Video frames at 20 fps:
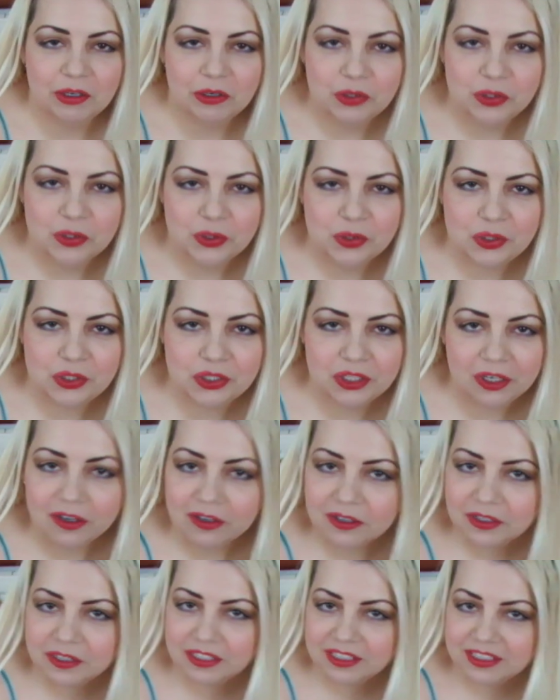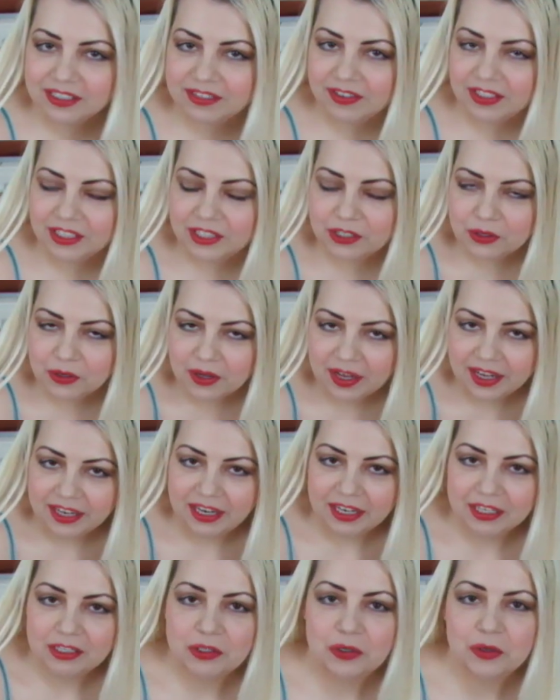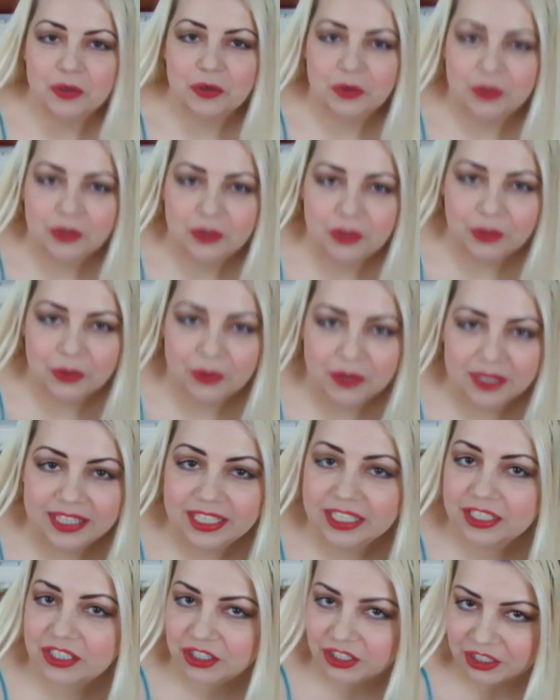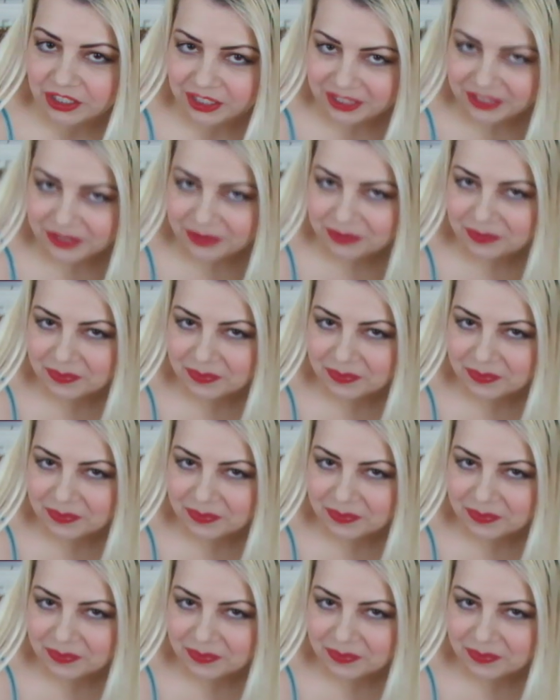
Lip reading: your new socks that you added to your new edition.